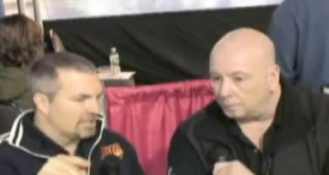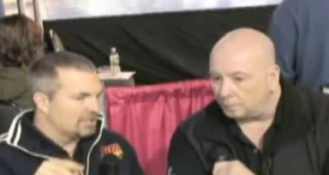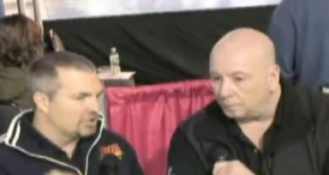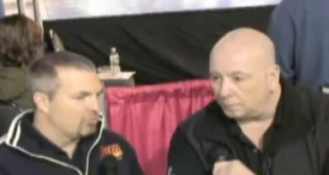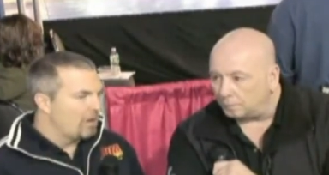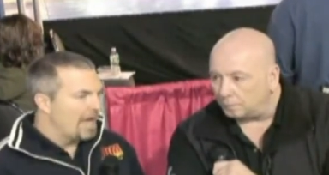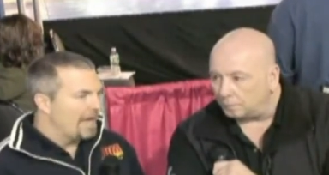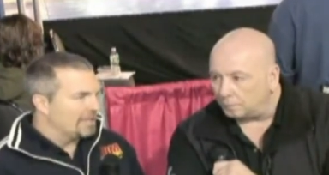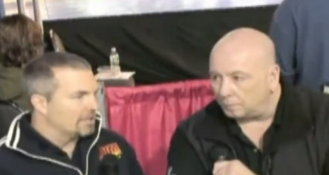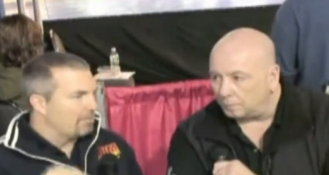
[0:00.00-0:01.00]
Speaker 1: in such a
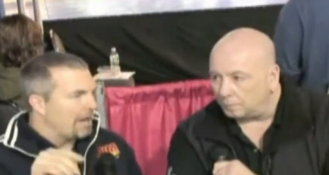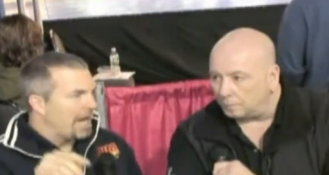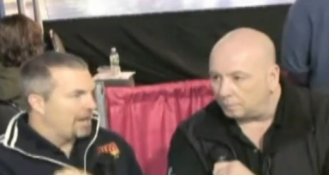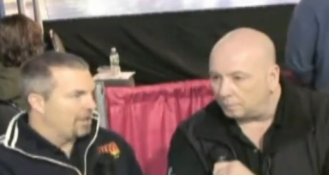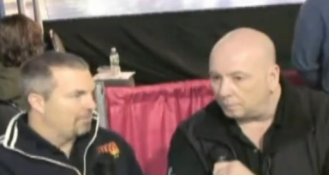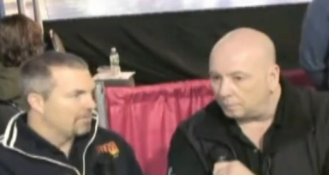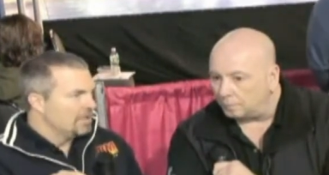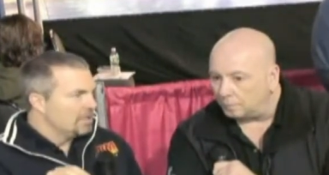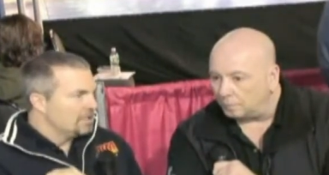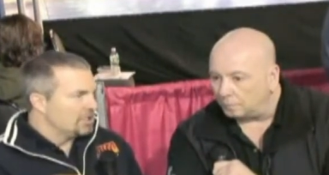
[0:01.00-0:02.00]
way at the bottom
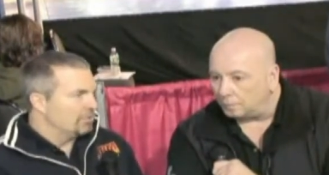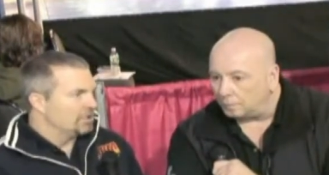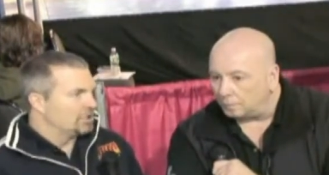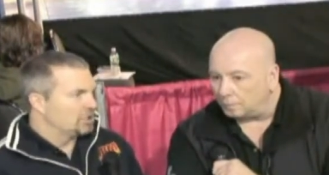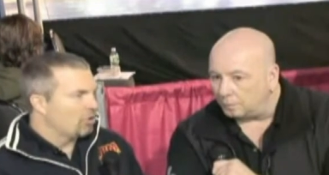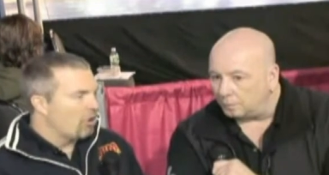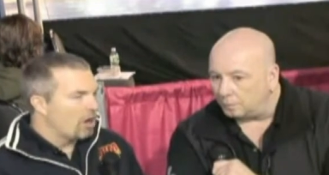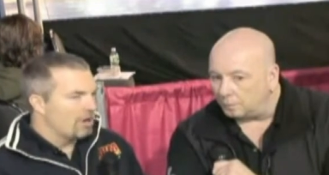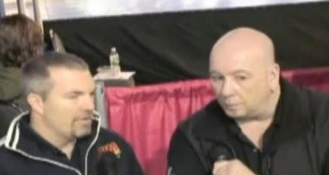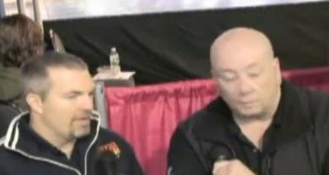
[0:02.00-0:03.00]
to
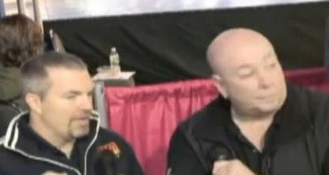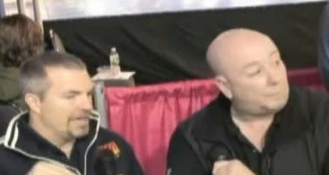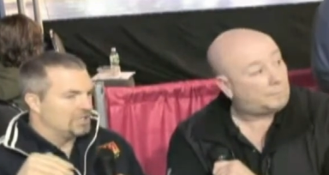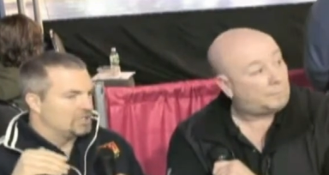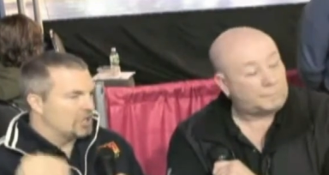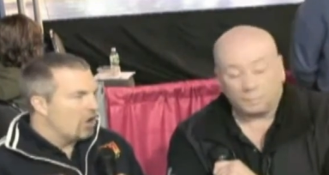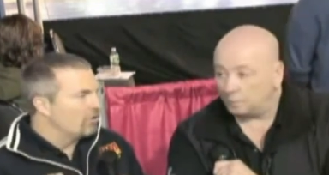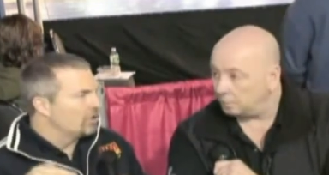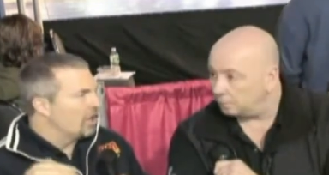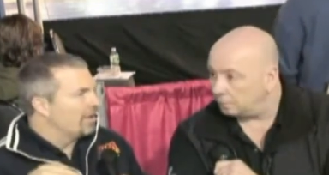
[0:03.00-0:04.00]
ensure that they
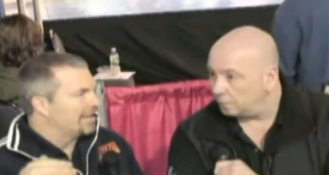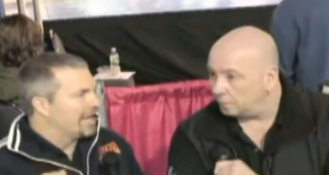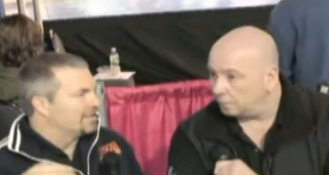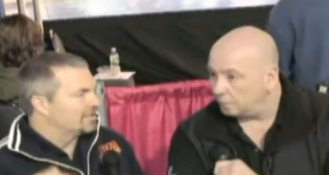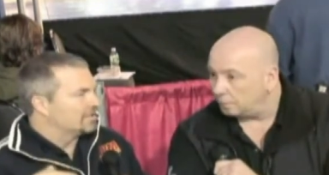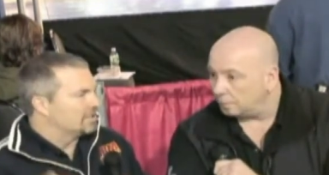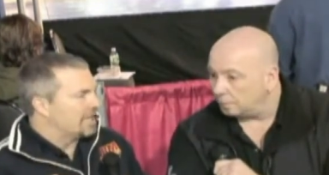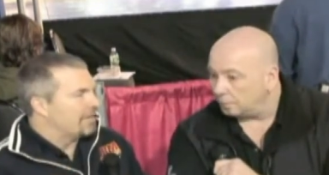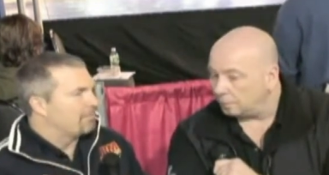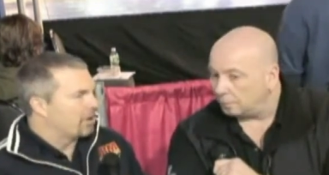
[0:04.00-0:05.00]
don't go against the
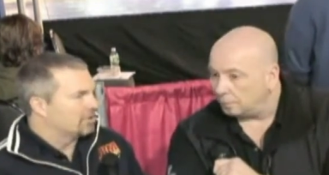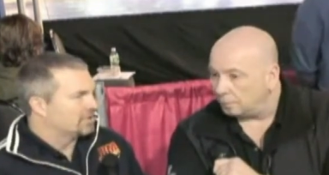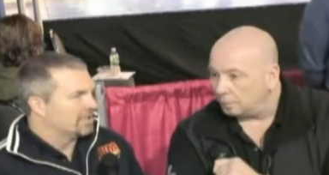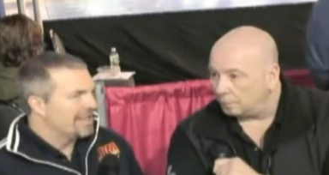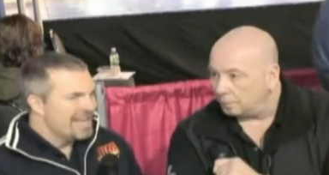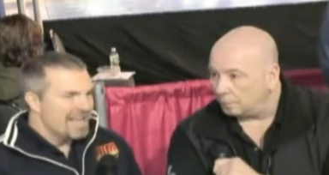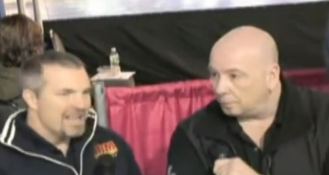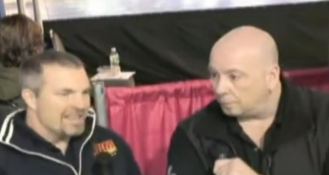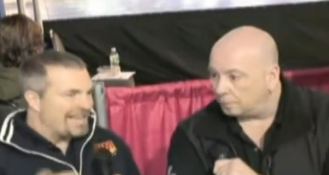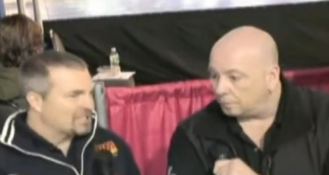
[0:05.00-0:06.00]
same person.
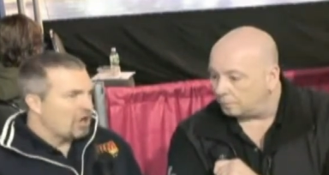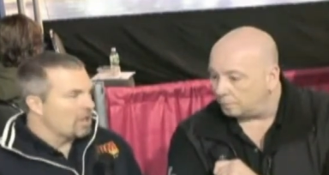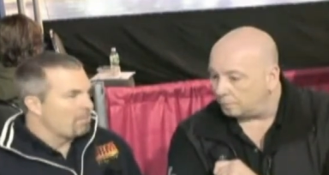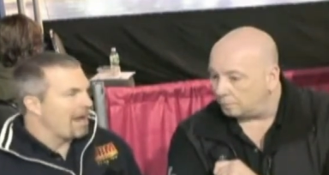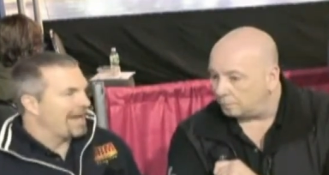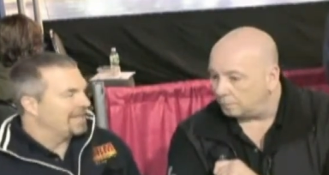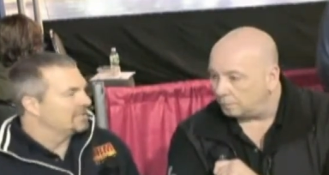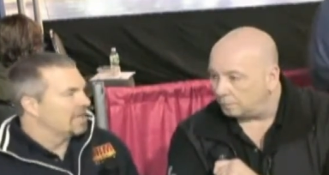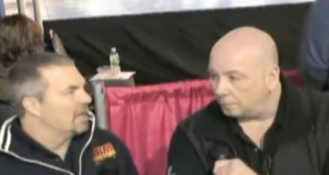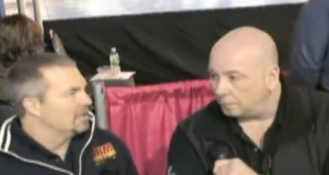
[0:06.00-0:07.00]
That's all a bracket
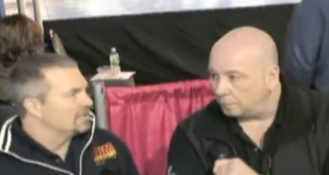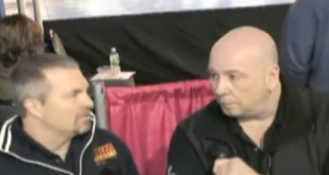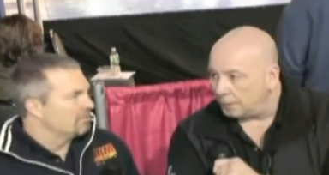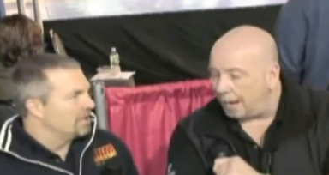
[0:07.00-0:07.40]
does,